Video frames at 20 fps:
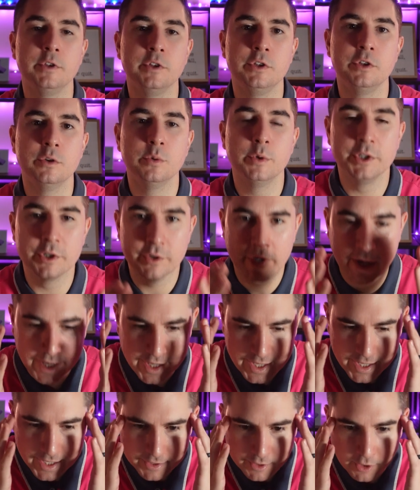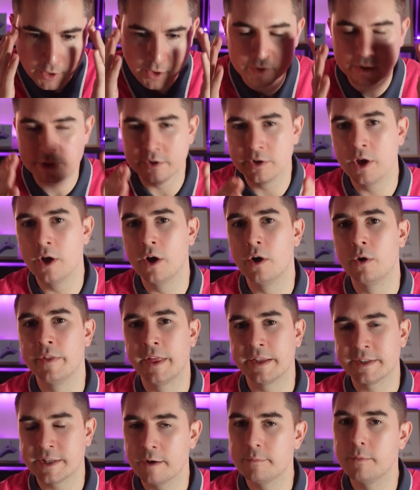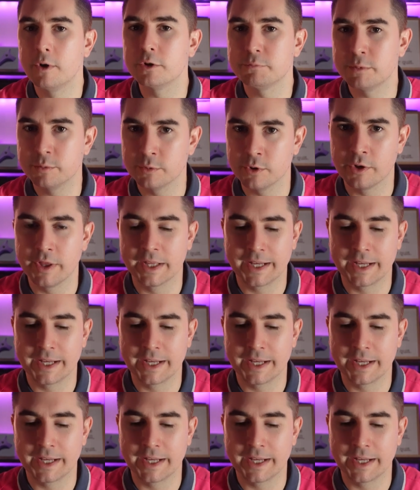you in your head already know, and that's how most people are.